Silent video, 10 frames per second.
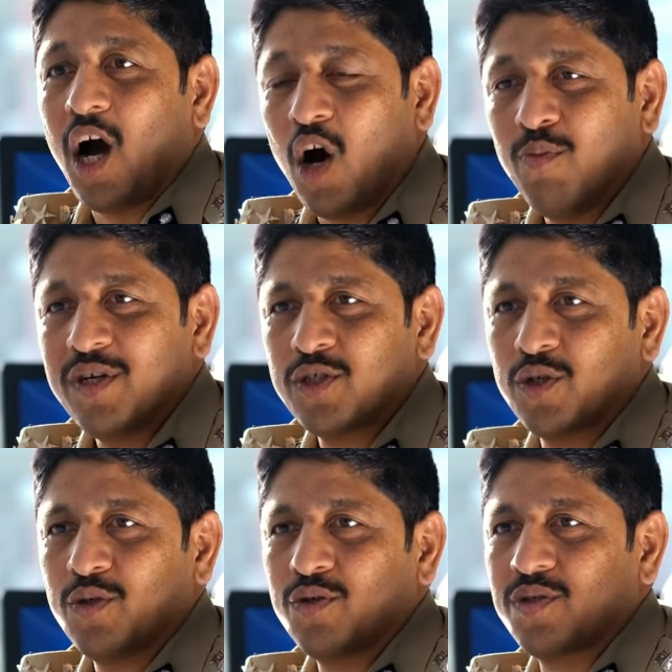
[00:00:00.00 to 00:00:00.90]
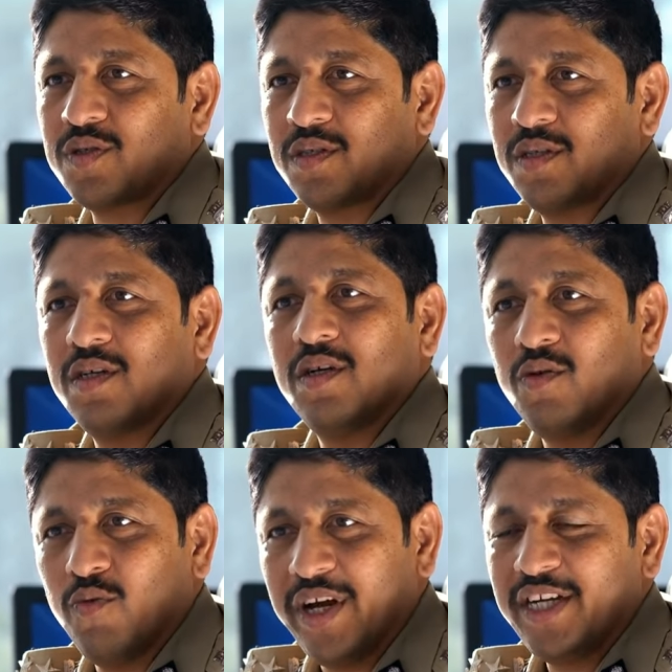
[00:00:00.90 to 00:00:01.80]
how much to use,
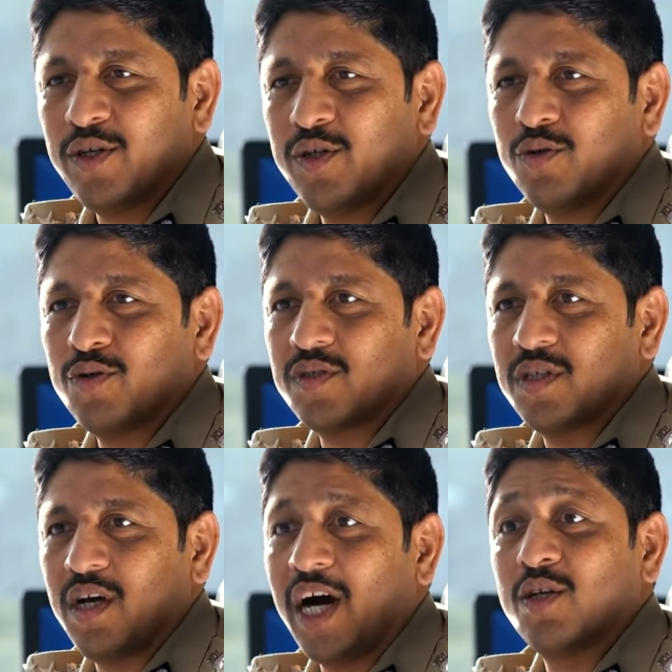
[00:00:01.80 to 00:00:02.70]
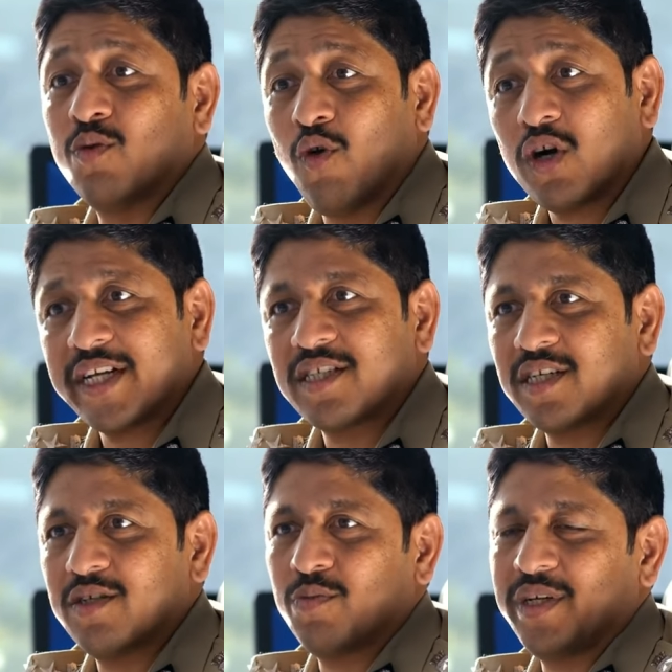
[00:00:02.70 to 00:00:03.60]
when to use, and to what
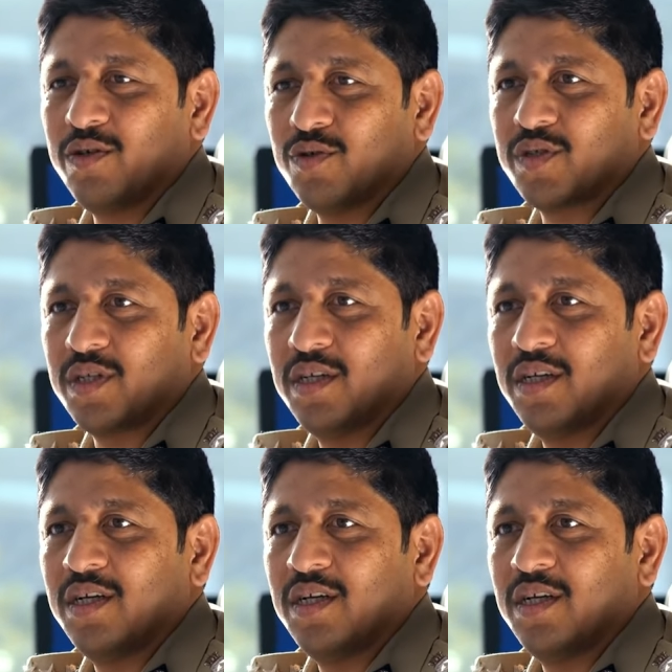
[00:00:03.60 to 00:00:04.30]
extent to be used.